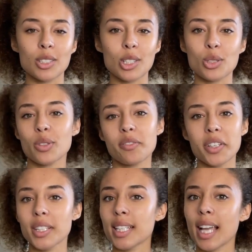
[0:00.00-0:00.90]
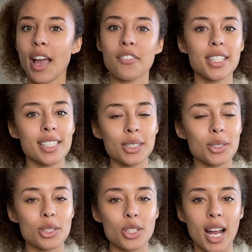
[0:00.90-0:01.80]
just revealing every single
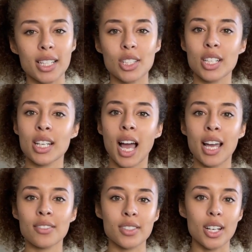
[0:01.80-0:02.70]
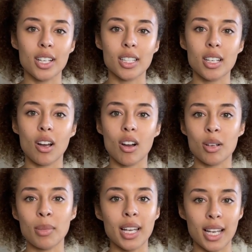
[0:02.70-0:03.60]
strategy I've done
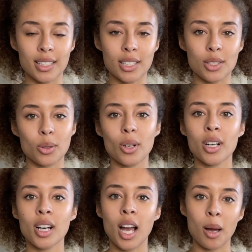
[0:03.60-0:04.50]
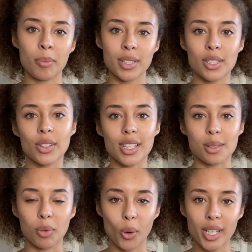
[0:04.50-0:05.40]
on my Etsy store up until
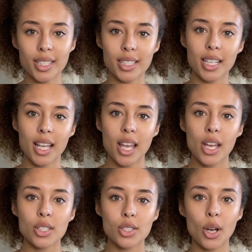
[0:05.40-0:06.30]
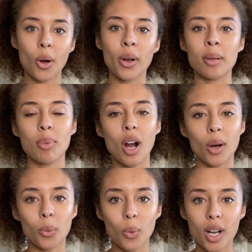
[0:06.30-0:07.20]
this point. So in
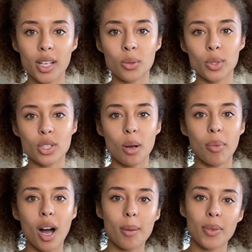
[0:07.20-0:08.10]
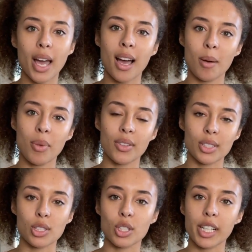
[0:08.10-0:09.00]
part 1, which I'll pop that up on the
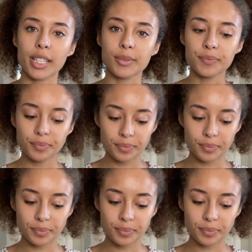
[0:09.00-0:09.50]
screen,